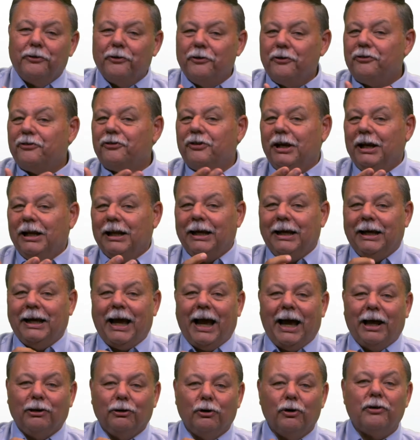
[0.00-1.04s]
the ceiling
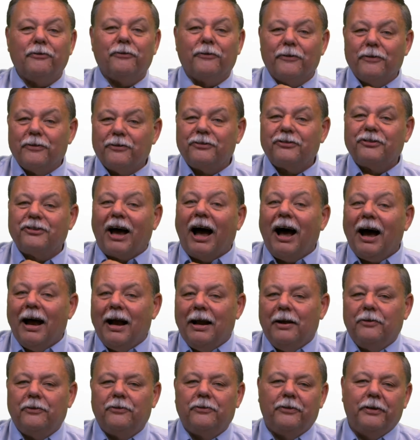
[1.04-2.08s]
and look for the
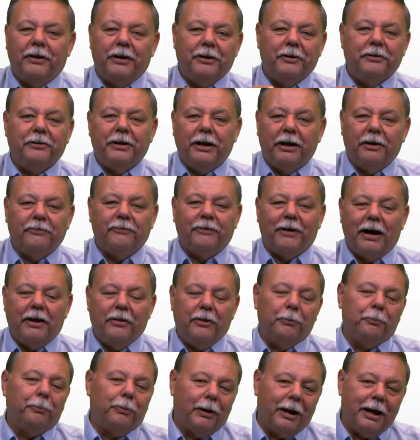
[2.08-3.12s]
signs that identify
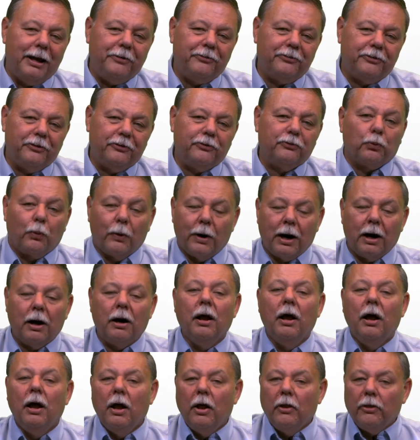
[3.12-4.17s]
the places
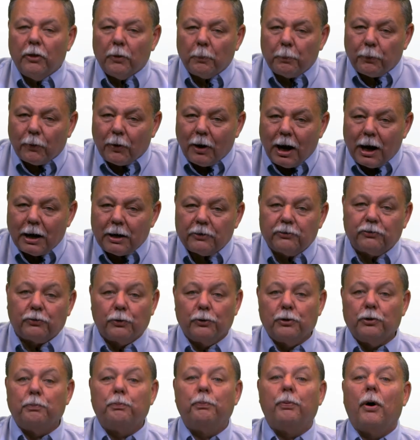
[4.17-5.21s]
where the products
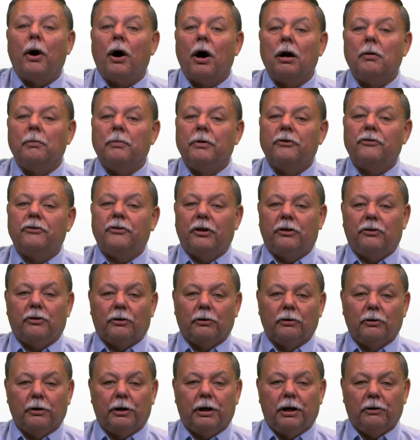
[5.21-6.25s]
or departments that
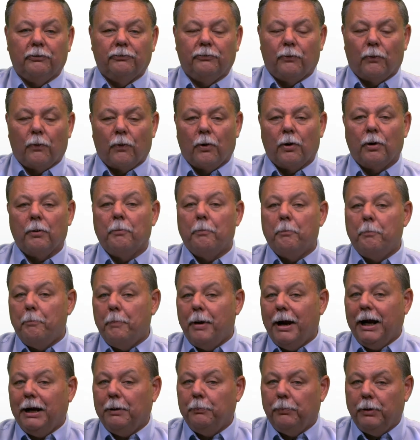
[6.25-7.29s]
they're looking for
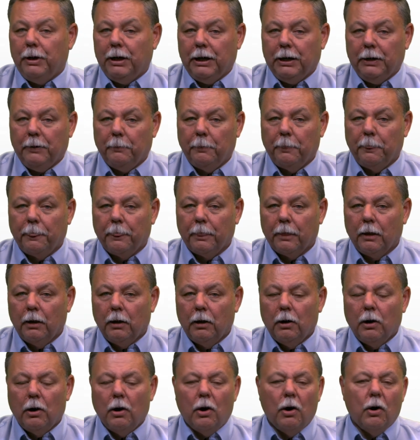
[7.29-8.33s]
may be.
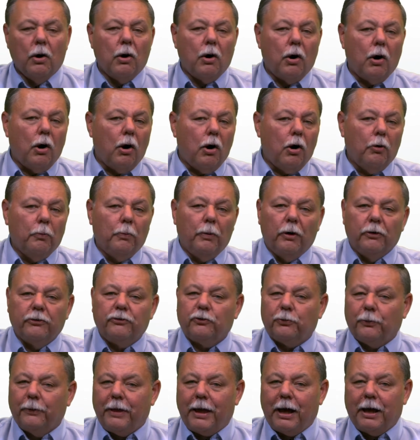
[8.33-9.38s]

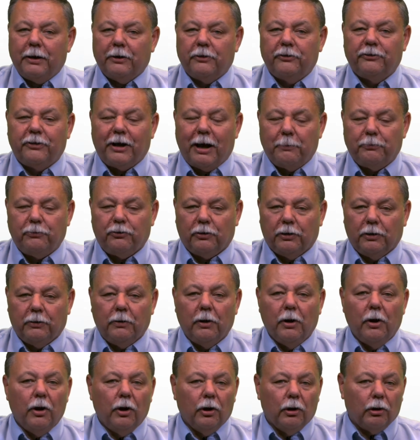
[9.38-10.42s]
Almost without exception,
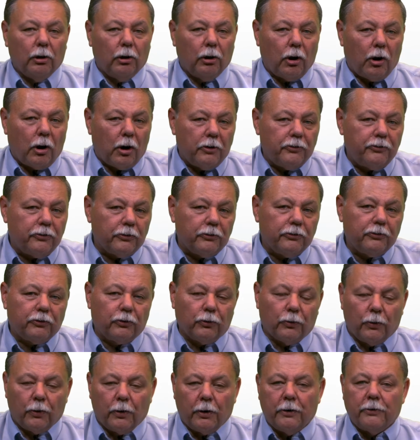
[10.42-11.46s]
larger
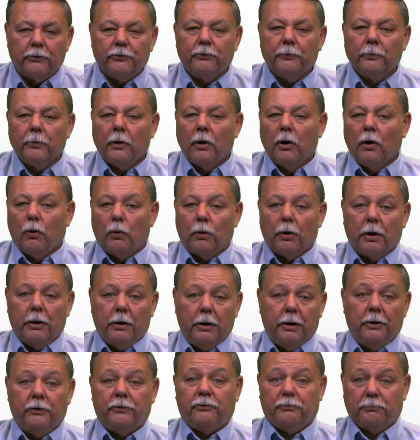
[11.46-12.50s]
stores where
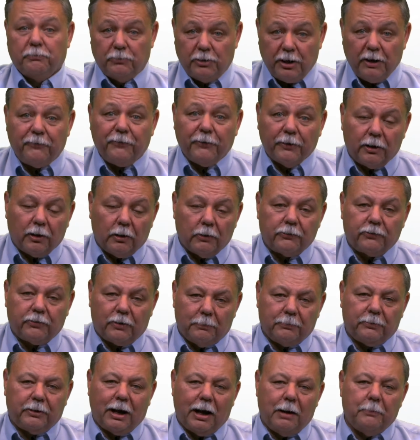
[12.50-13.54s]
it is difficult
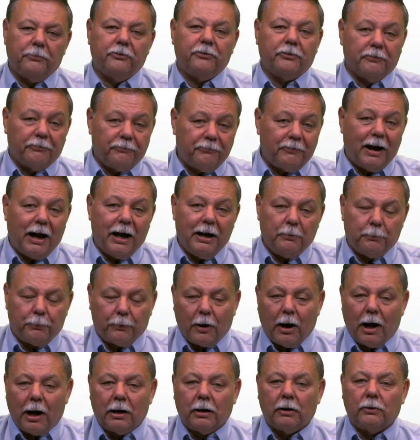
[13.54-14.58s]
sometimes to find
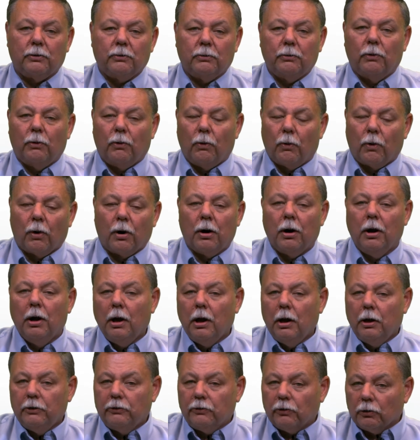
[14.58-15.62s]
product or
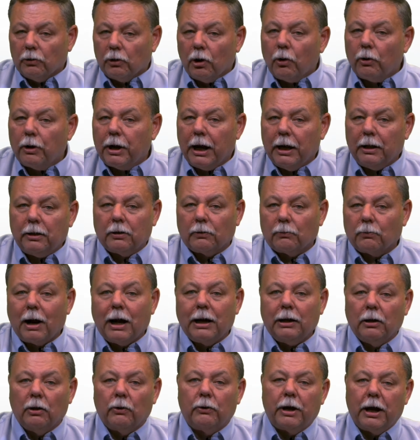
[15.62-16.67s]
to locate the
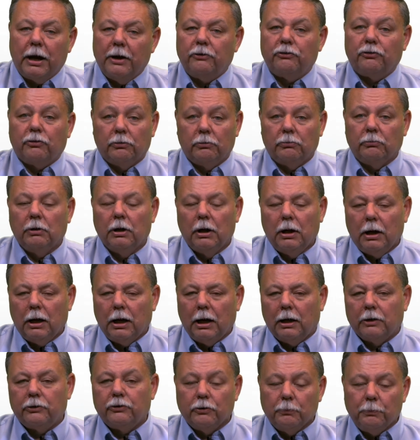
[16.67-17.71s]
right location
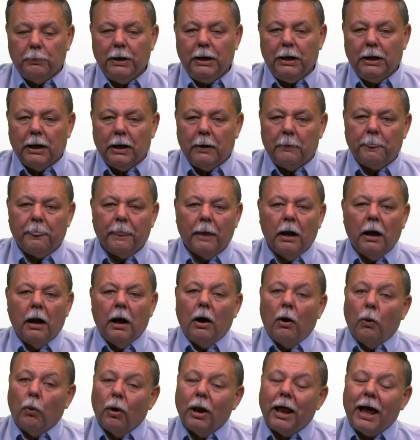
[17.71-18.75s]
to be in
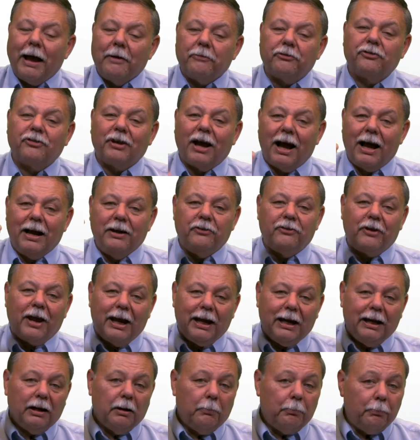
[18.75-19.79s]
will have signs
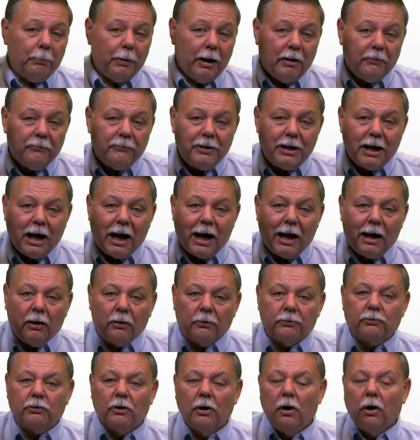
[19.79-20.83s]
hanging above the
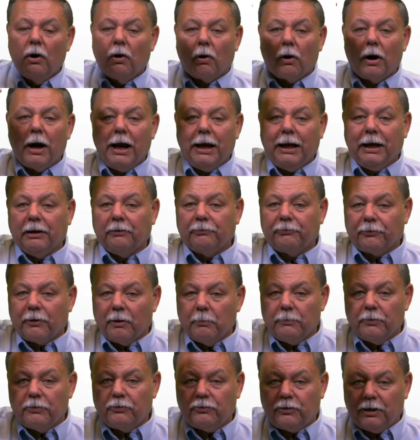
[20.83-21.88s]
aisles or hanging
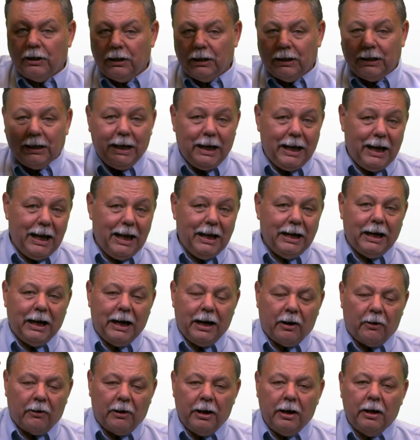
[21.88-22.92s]
from the ceiling in an
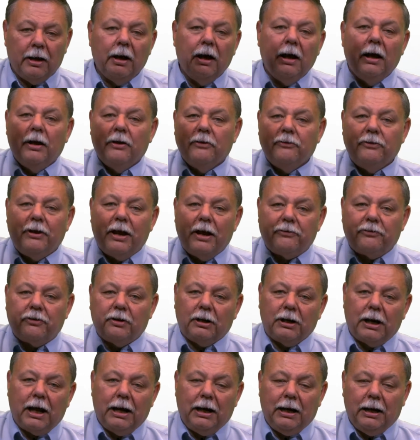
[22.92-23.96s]
area
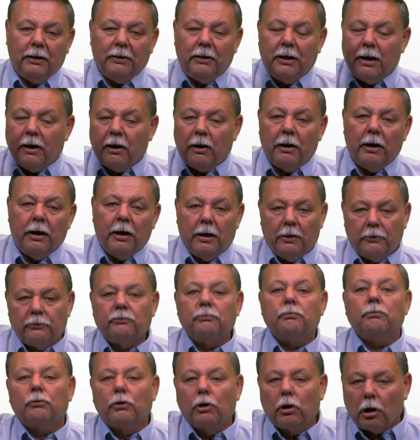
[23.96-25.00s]
designating the area
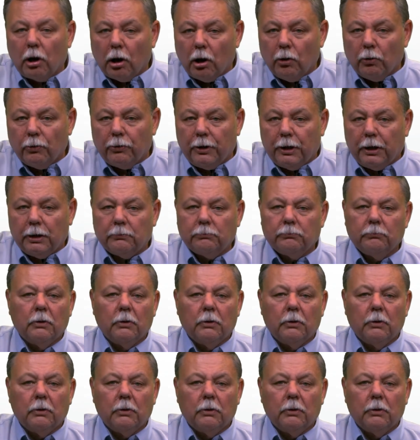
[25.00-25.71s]
as clothing,